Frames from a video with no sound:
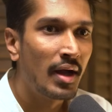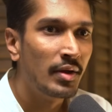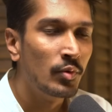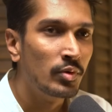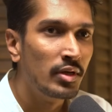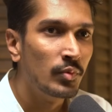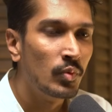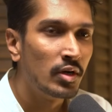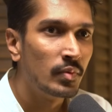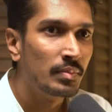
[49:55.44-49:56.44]
I only
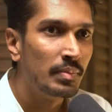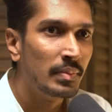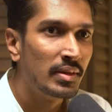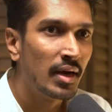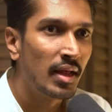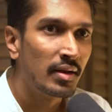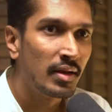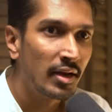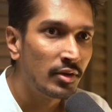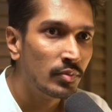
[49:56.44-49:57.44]
work with people that I
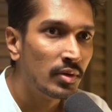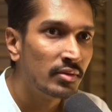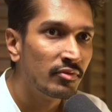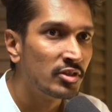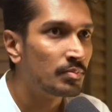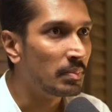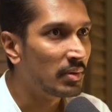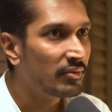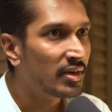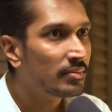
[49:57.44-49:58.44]
like to work, which is
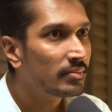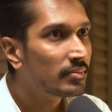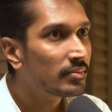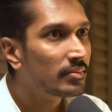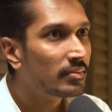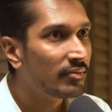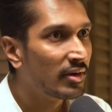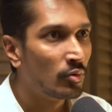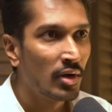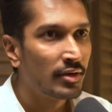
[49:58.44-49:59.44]
people freedom.
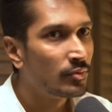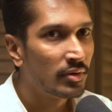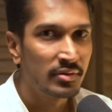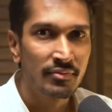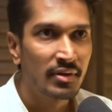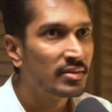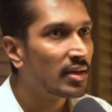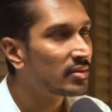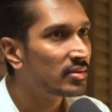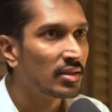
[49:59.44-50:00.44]
If I don't like to work with someone
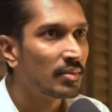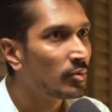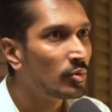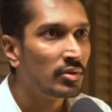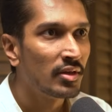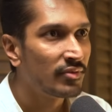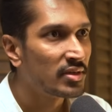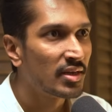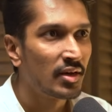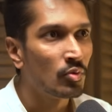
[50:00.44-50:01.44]
else, I can say them no on their
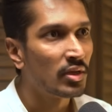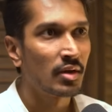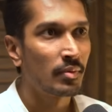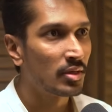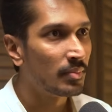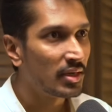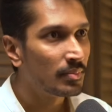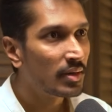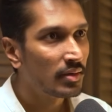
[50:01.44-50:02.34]
face and I don't care about the money